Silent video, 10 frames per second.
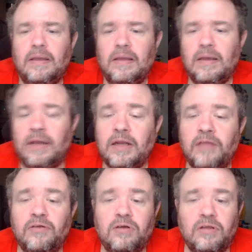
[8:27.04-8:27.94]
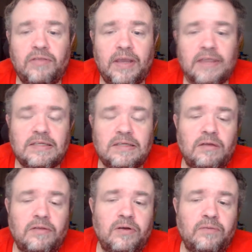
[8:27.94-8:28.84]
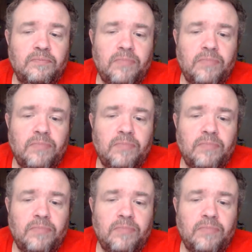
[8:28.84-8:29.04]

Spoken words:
Another good thing I saw, though,